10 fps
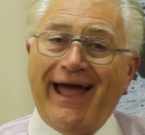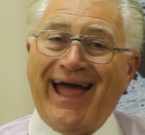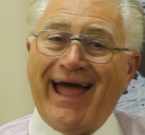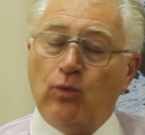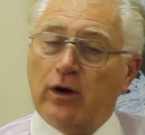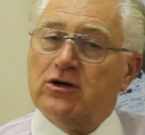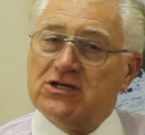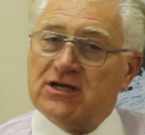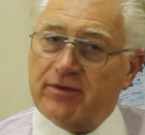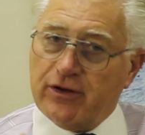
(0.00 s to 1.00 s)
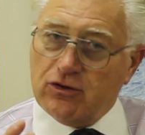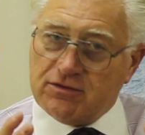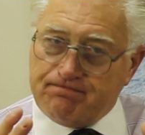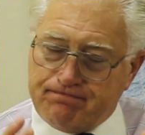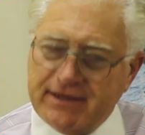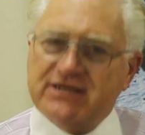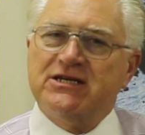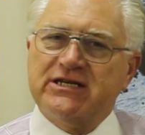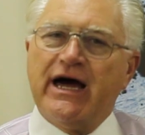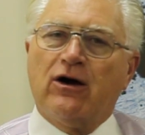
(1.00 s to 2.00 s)
and what are some of those
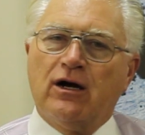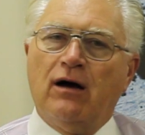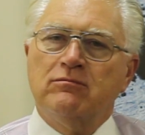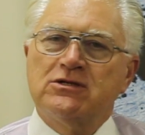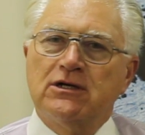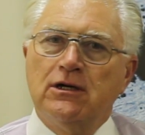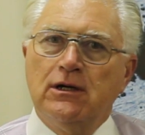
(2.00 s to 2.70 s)
business outcomes